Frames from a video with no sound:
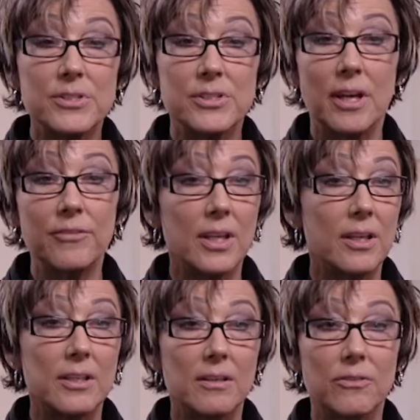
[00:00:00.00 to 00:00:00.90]
Chef can
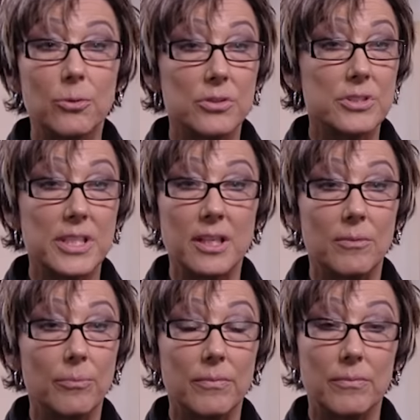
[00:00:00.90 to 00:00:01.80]
get through to
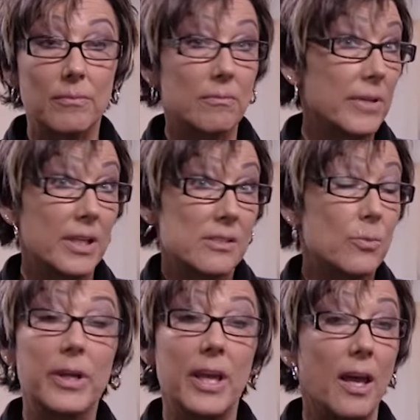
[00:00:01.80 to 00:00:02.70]
him, because
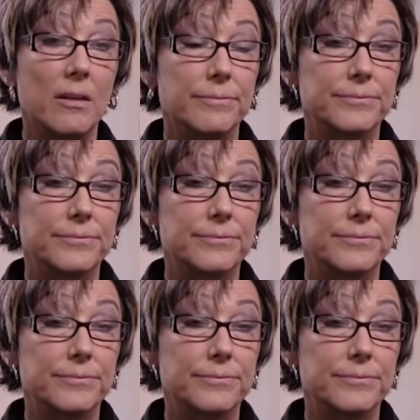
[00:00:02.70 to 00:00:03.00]
we can.